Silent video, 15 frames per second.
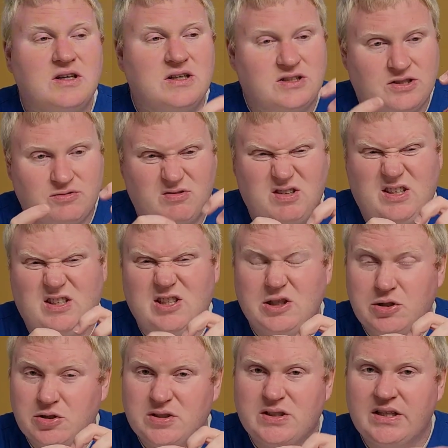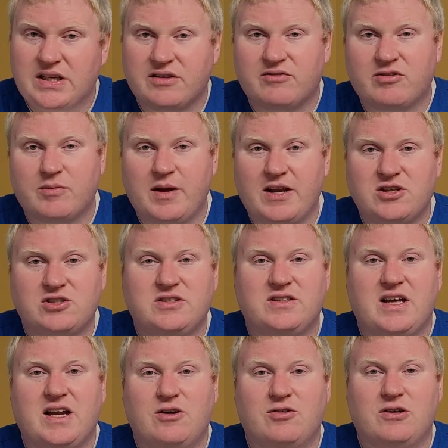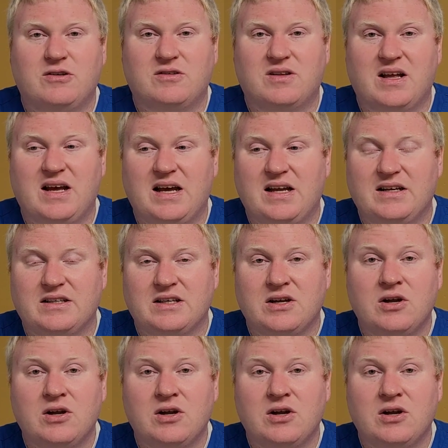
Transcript: to reduce the inflammation in that oil gland.